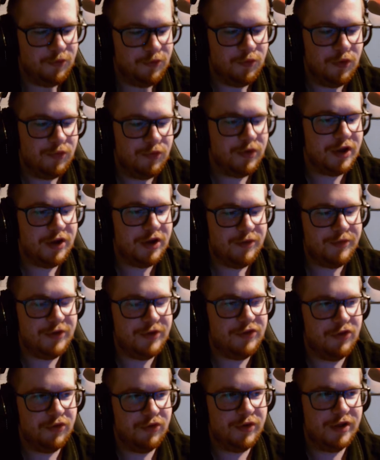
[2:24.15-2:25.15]
What we're going to be
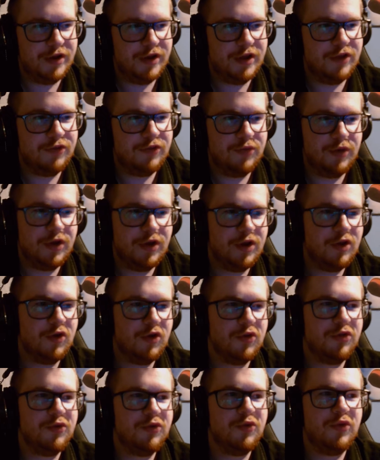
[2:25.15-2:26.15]
doing is we're going to
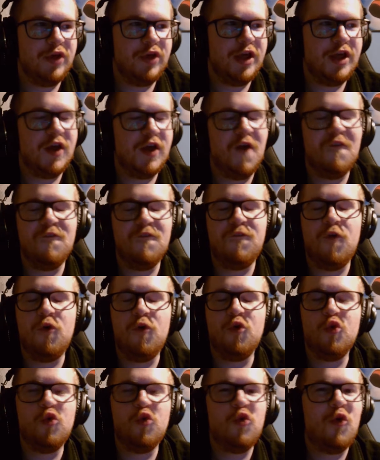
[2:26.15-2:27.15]
go through a
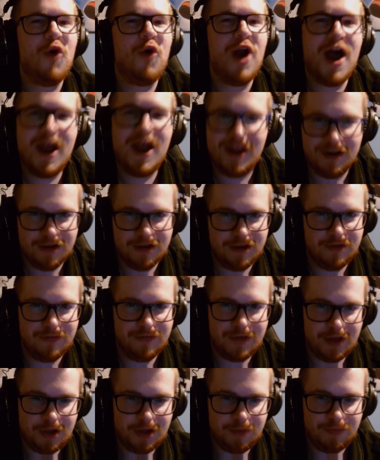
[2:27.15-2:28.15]
variety
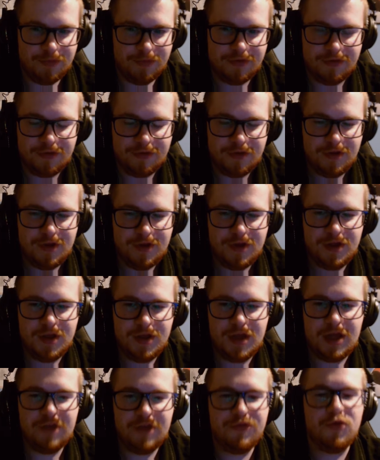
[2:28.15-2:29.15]
of games.
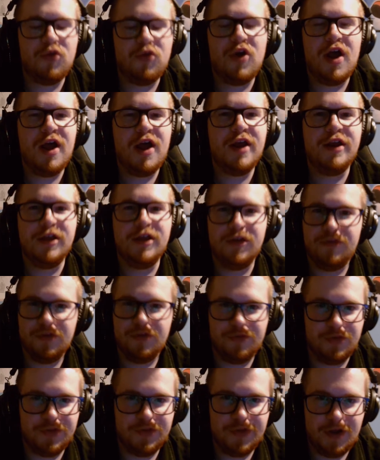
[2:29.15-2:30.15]
A variety of
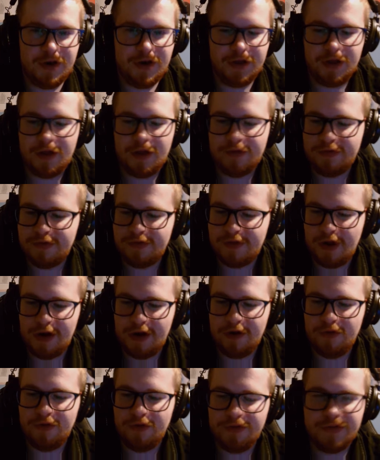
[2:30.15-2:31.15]
different Sonic
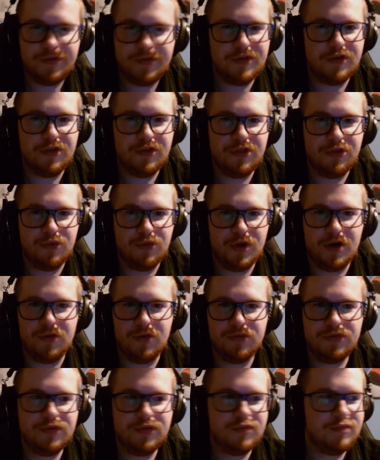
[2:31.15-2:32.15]
titles
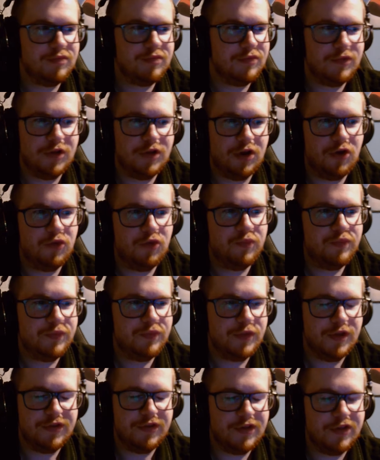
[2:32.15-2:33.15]
throughout, you know,
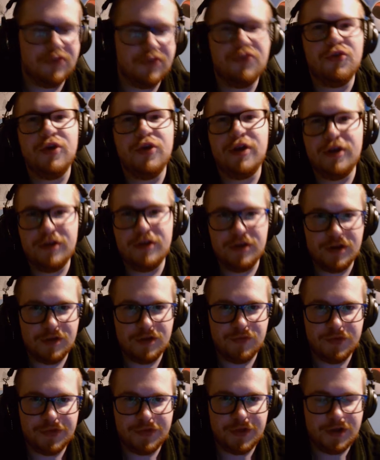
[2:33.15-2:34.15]
its history and
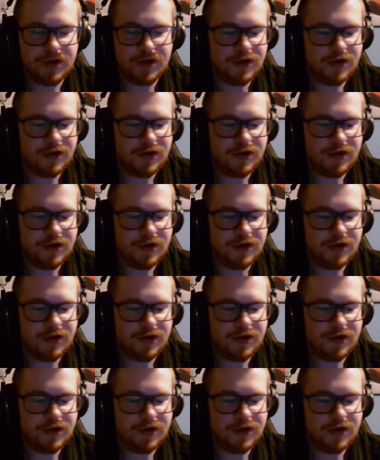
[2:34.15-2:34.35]
everything.